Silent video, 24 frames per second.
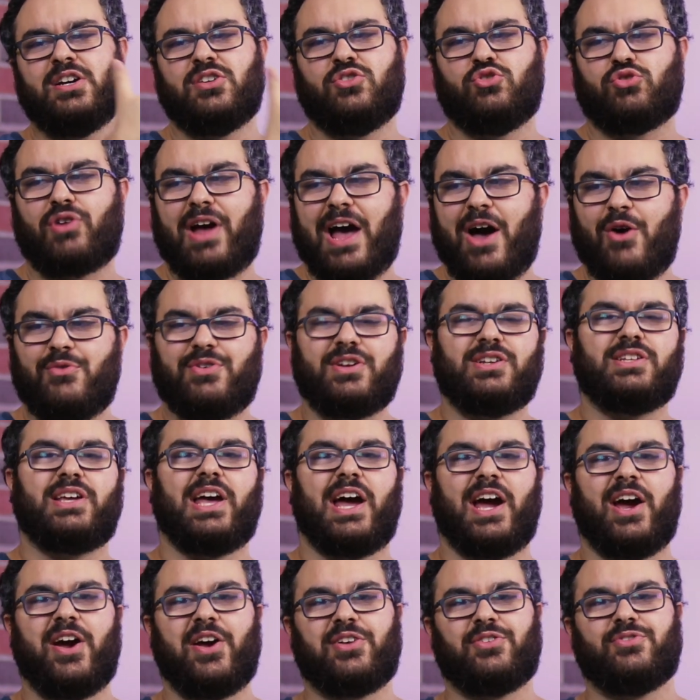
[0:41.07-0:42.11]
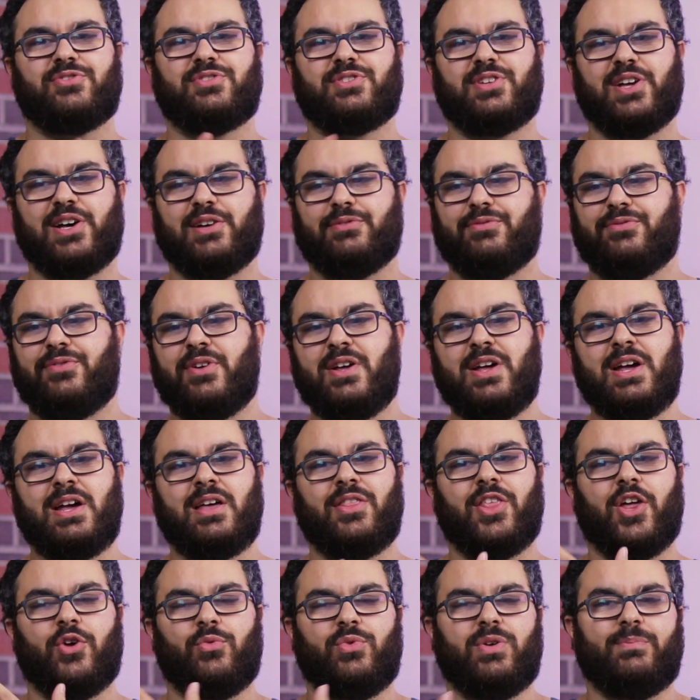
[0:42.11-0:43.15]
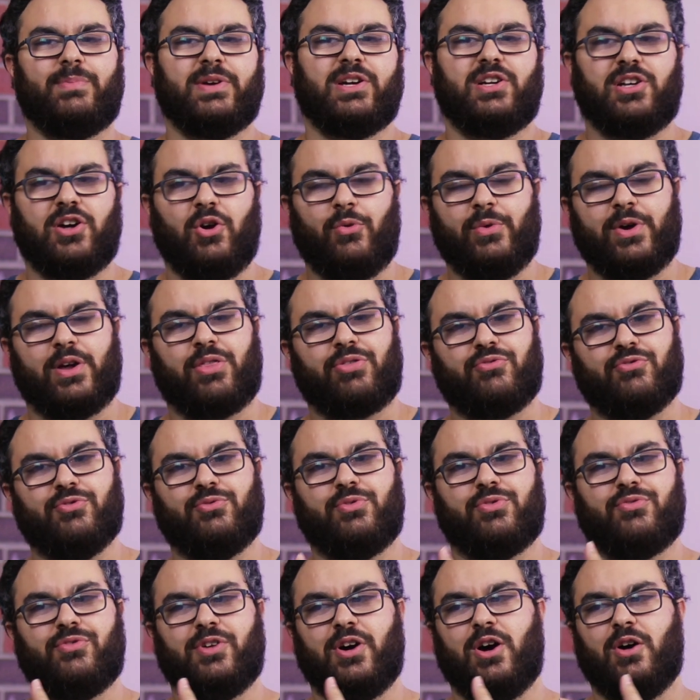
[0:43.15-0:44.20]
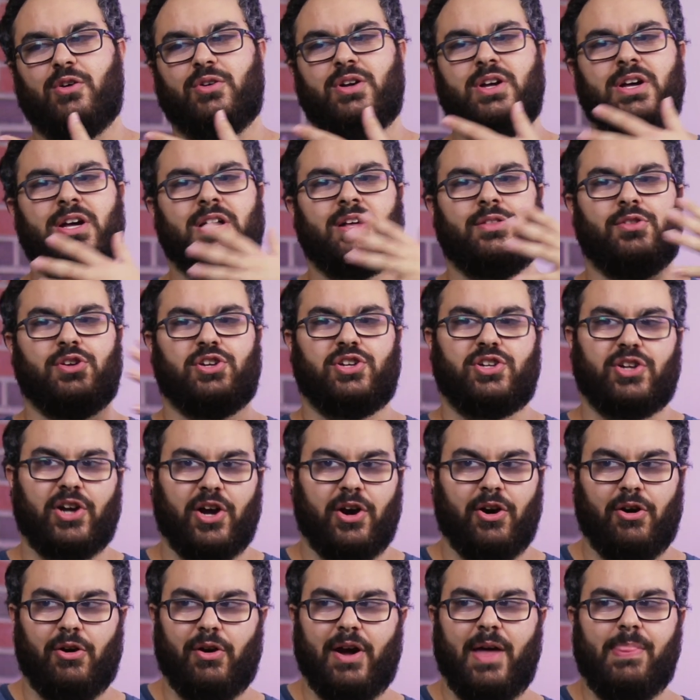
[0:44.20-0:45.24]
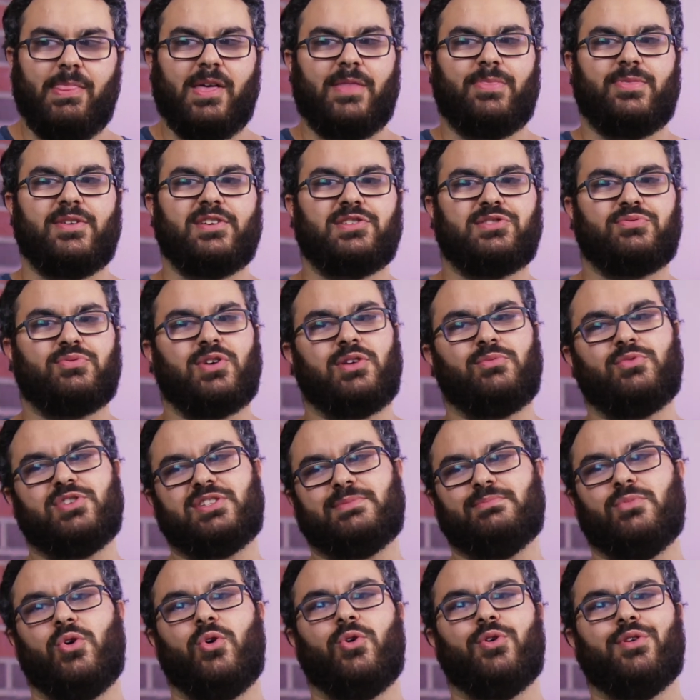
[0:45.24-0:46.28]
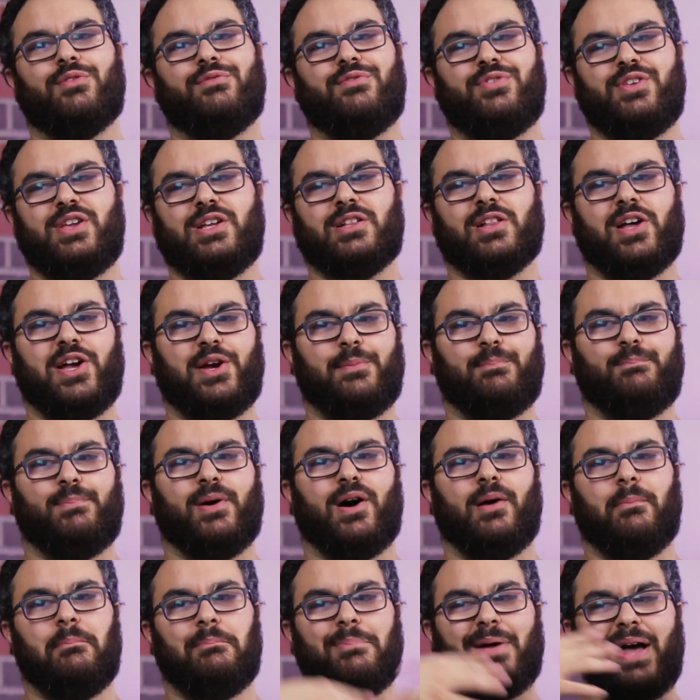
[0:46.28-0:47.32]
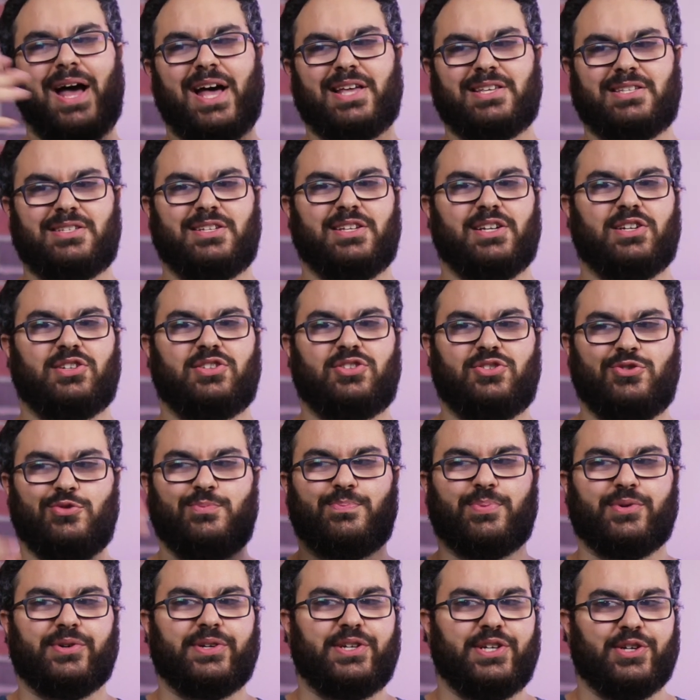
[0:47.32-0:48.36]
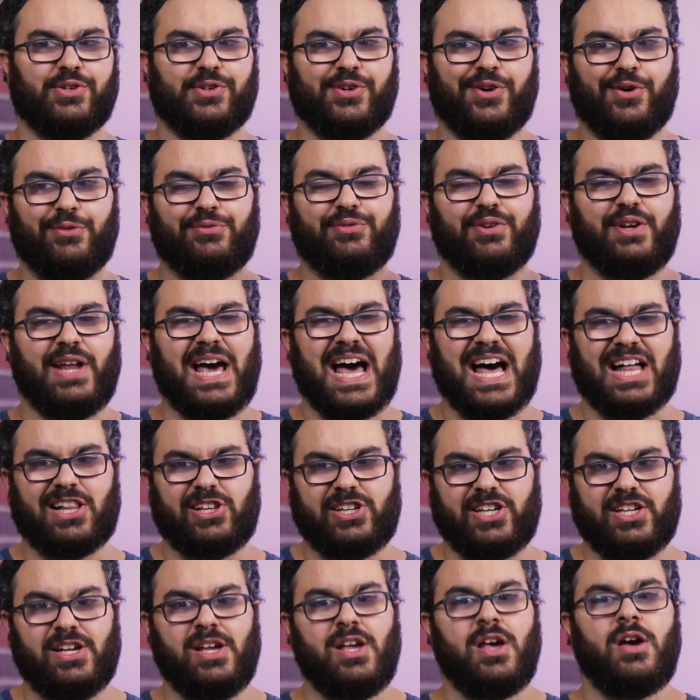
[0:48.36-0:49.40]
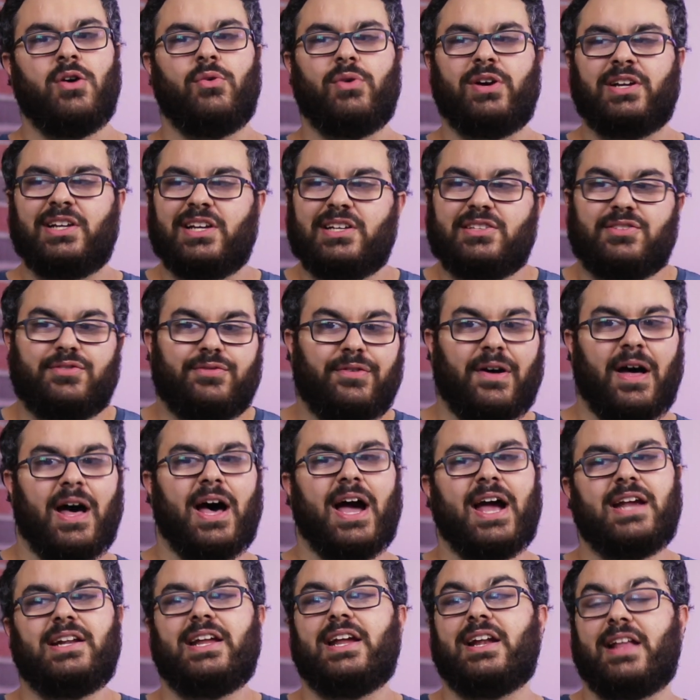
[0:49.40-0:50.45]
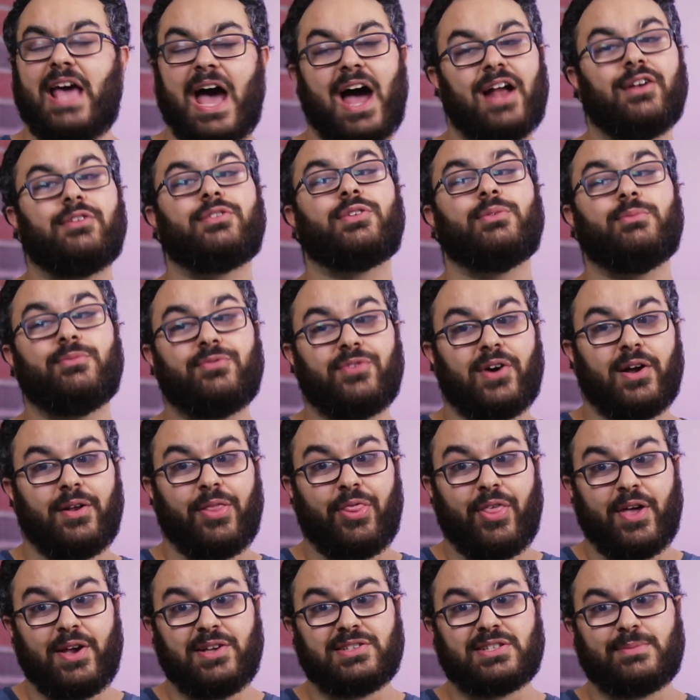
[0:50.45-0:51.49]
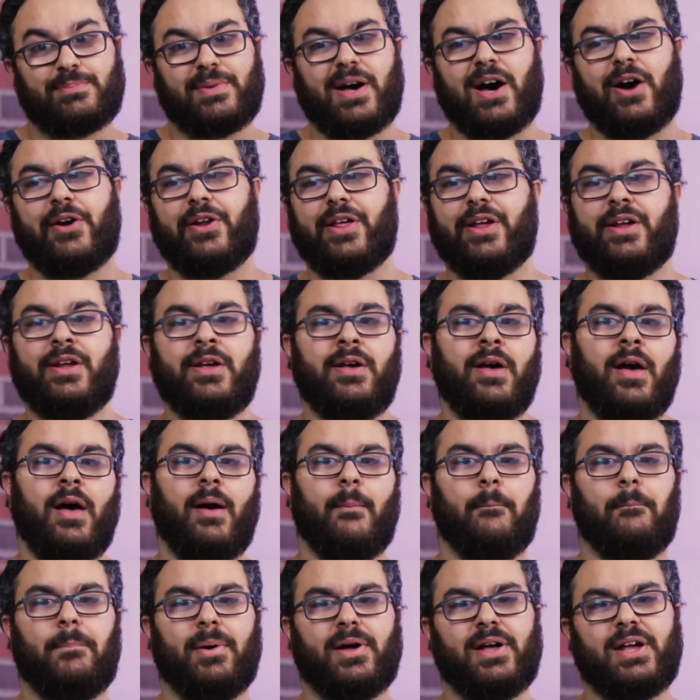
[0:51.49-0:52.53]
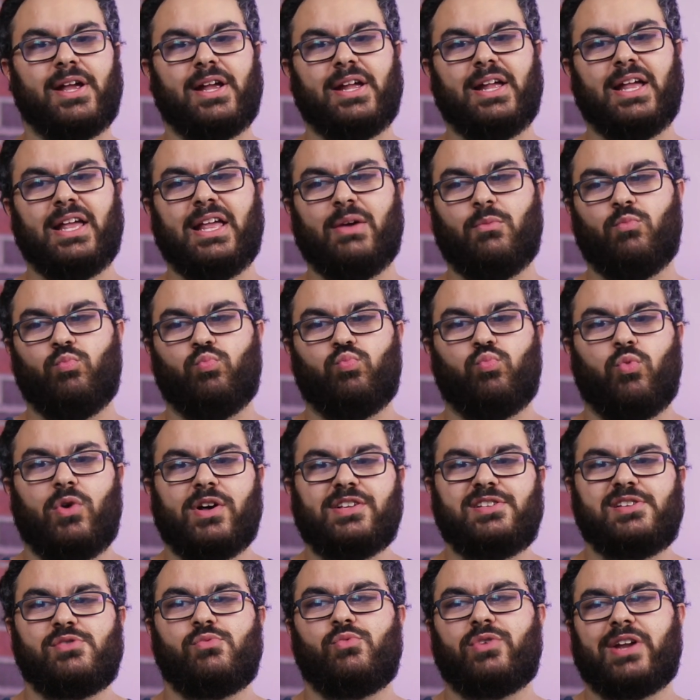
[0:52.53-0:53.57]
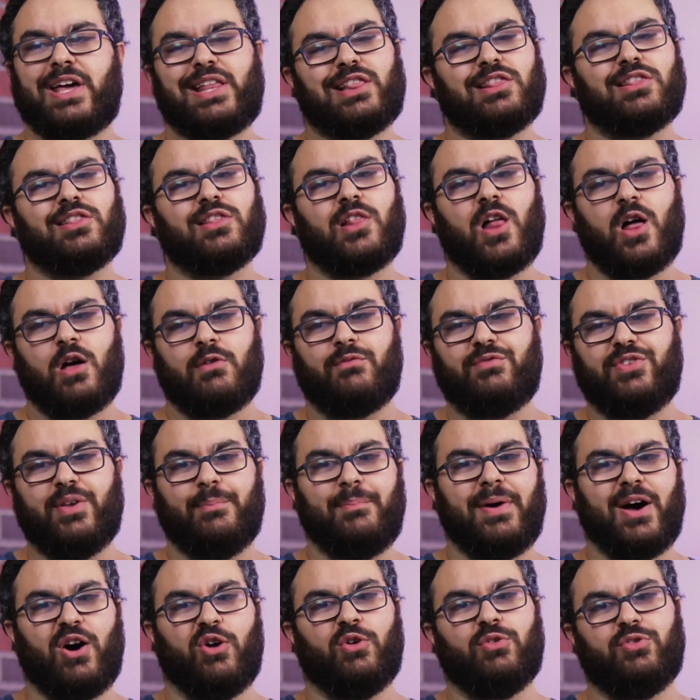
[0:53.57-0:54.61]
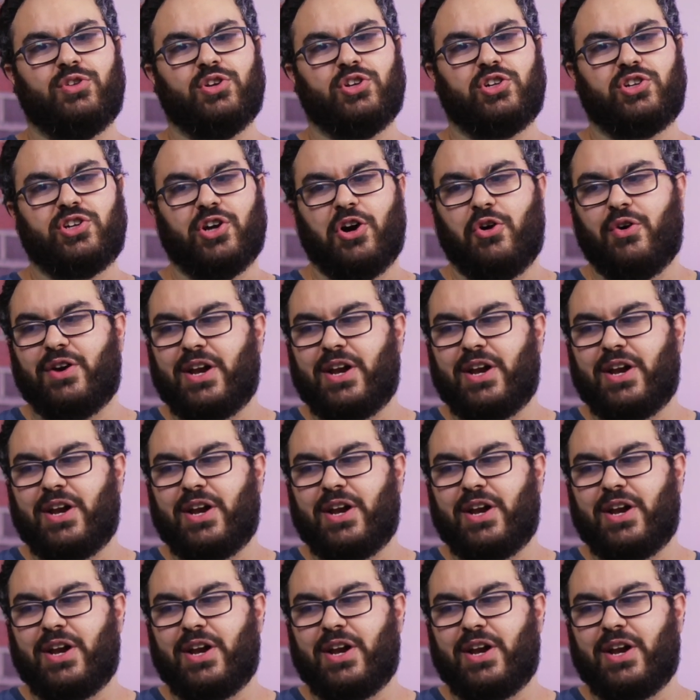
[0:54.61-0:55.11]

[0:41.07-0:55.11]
grounded character stuff that we've been going throughout the show, and that this one was more of the bombastic superhero finale, which is fine and had some fun things about it, but wasn't what I loved about this show.